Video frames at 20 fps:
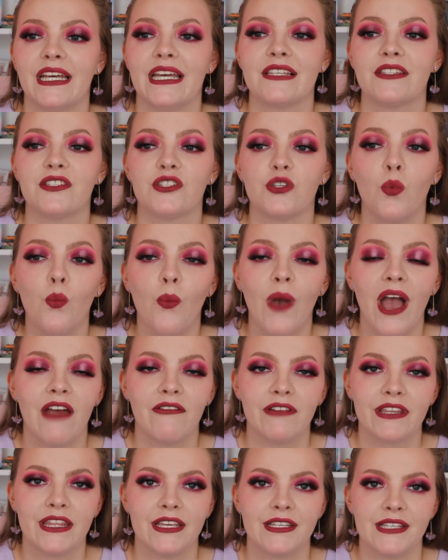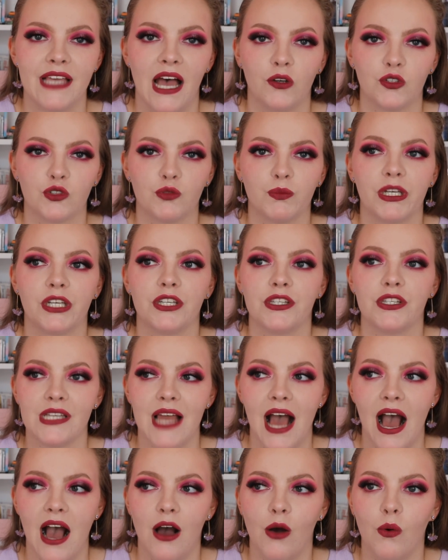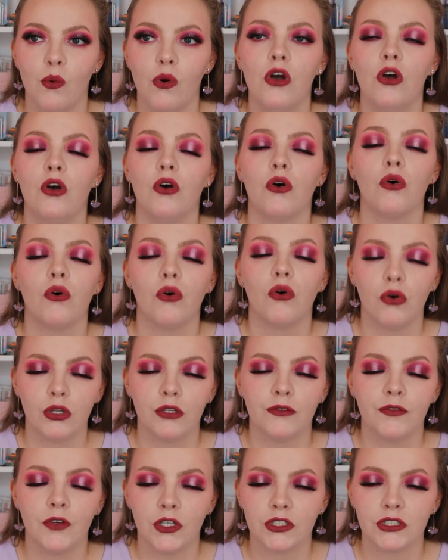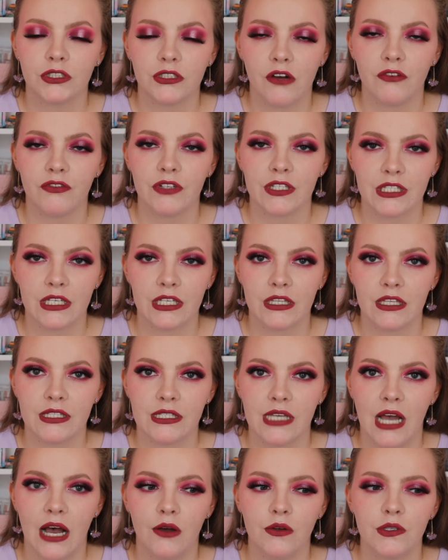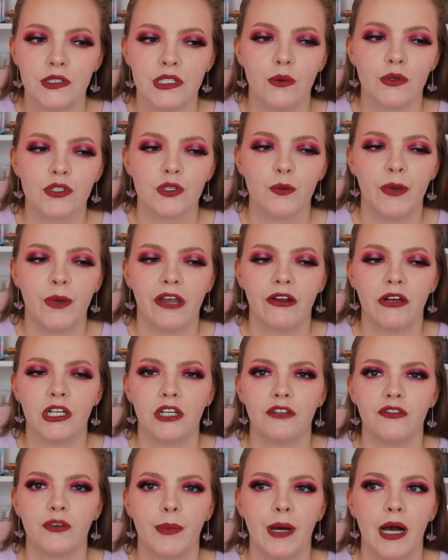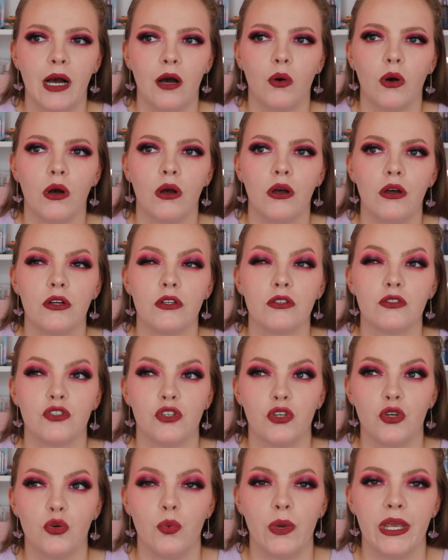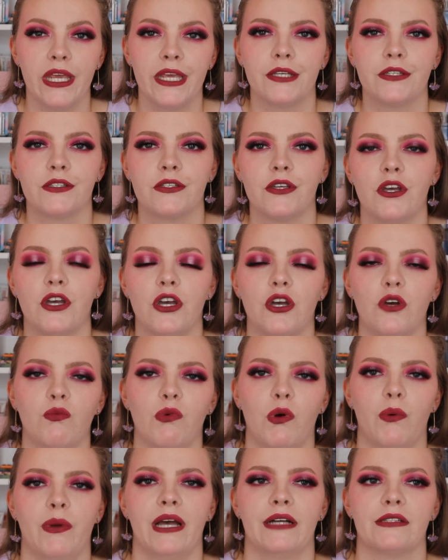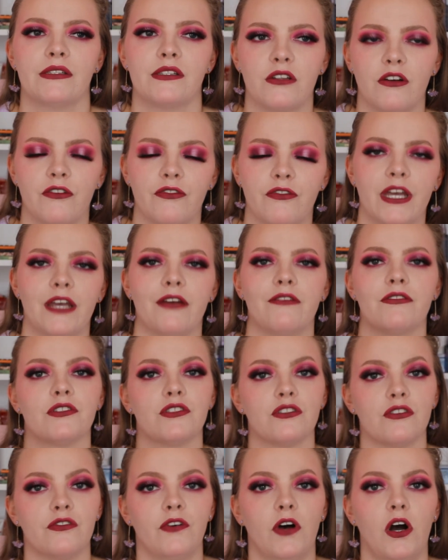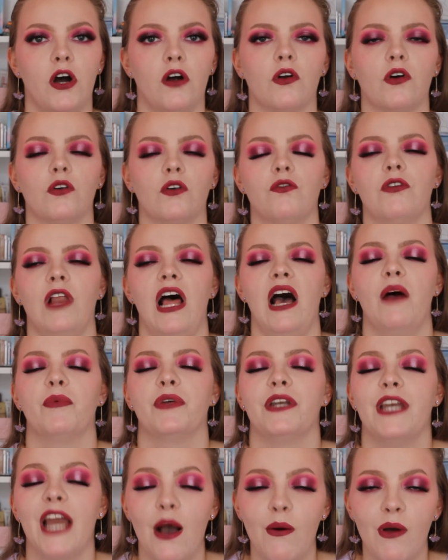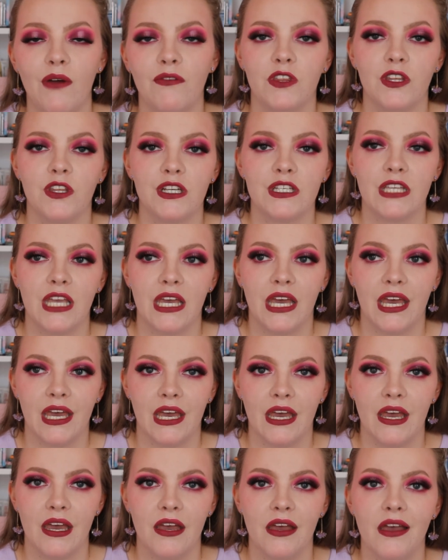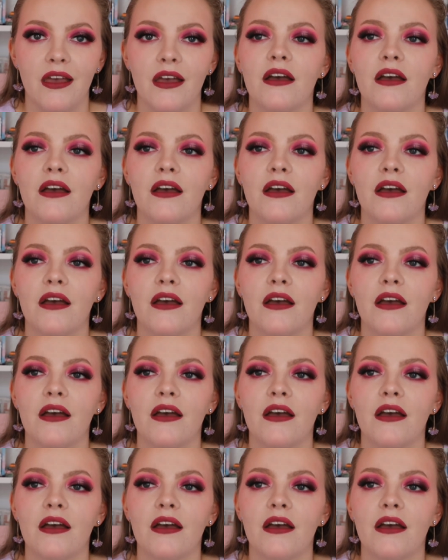it is somewhere in this house because now all of our stuff is in this house. There was a period of about 2 weeks where we had stuff here and stuff at our old flat, but now everything is here.